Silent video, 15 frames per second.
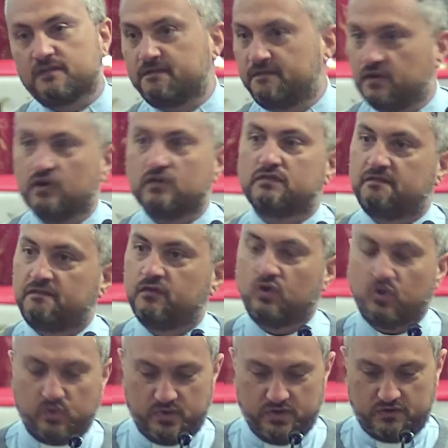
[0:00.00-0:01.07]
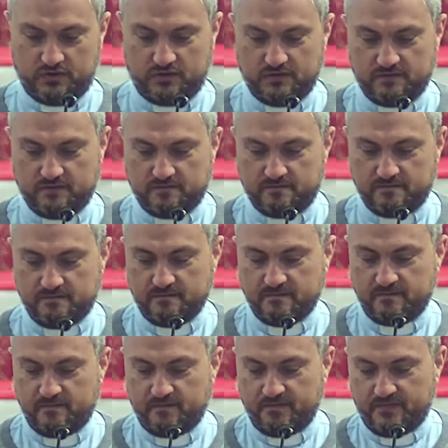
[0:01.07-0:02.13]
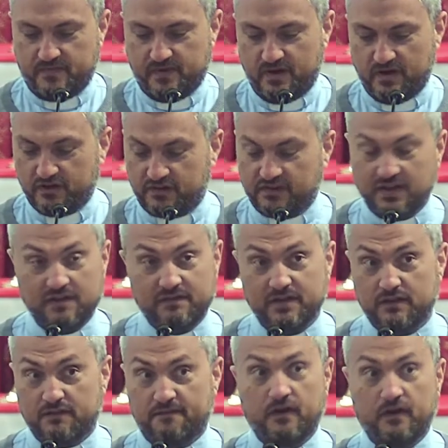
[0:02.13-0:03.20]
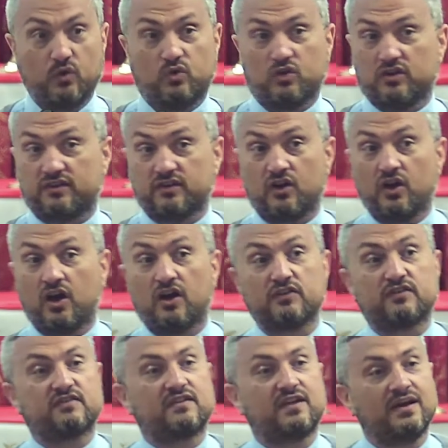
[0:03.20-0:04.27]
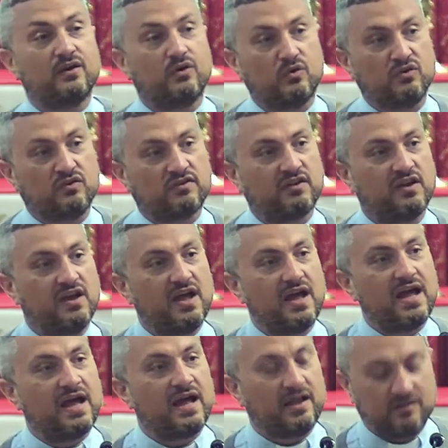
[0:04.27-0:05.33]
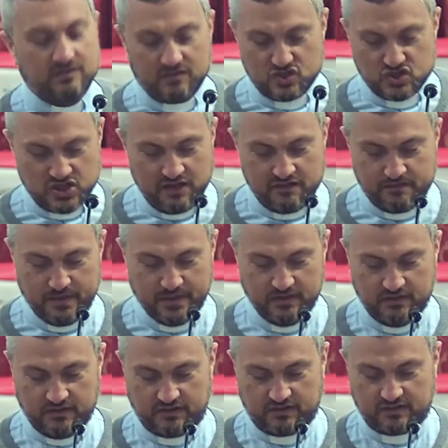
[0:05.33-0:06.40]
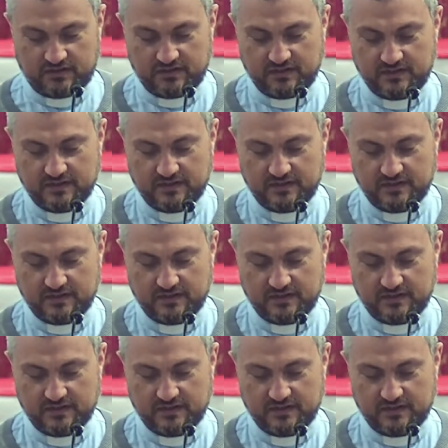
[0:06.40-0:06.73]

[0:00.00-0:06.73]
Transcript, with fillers: foot forward. Our CVs focus on our skills and achievements.